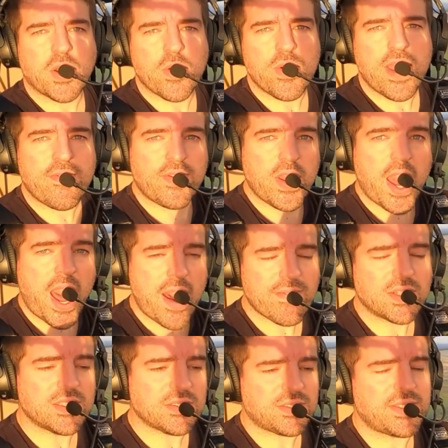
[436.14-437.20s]
So if you
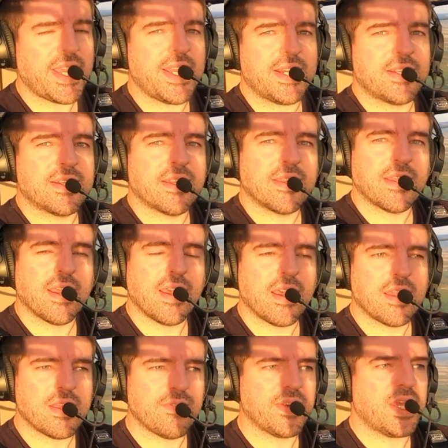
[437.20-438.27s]
haven't seen
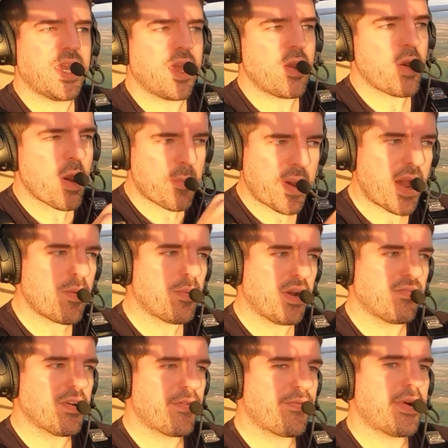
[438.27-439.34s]
the, the video
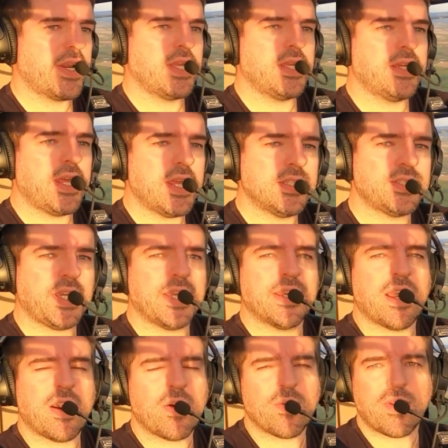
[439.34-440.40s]
about my rough running
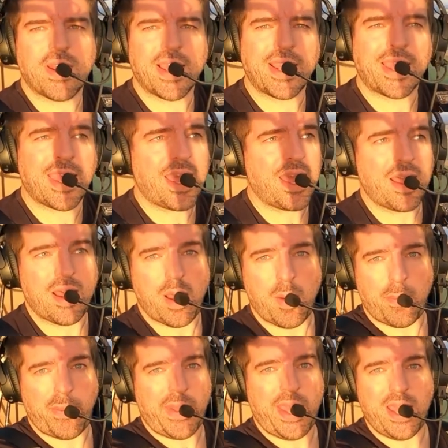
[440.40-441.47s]
engine, I'll link it
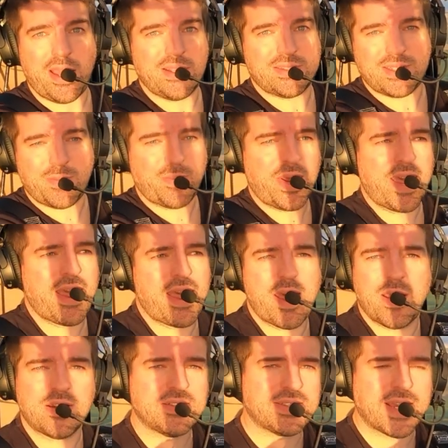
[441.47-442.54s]
up here
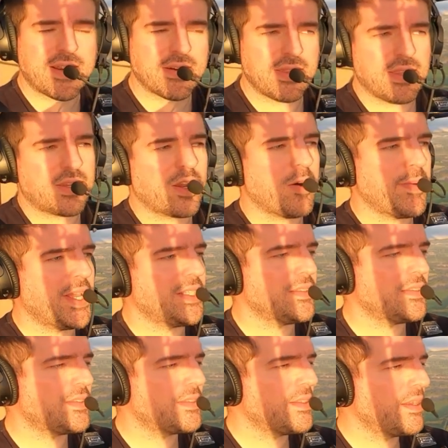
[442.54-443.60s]
somewhere and down in the
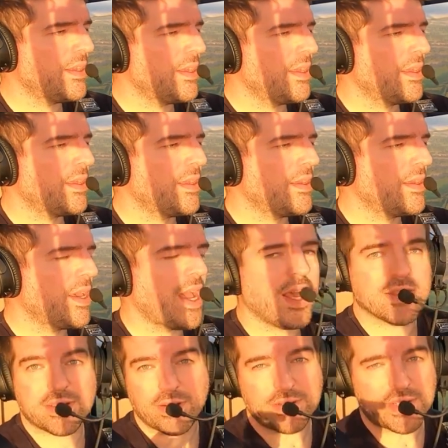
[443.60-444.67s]
comments.
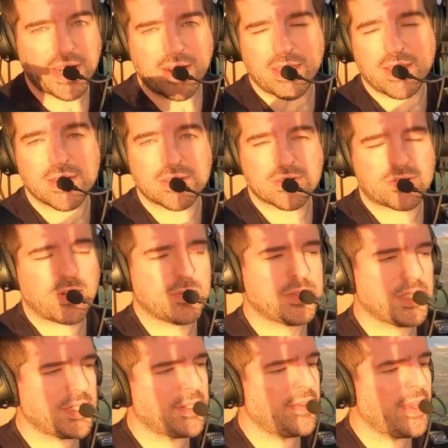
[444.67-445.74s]
Uh, down in the
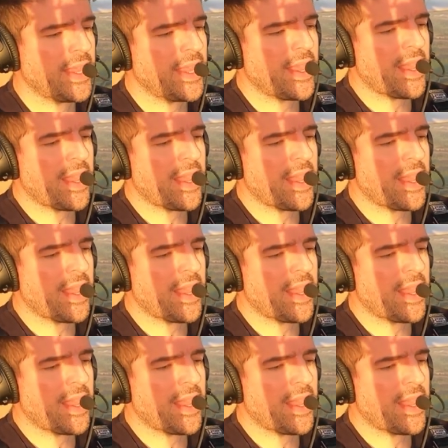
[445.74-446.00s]
description.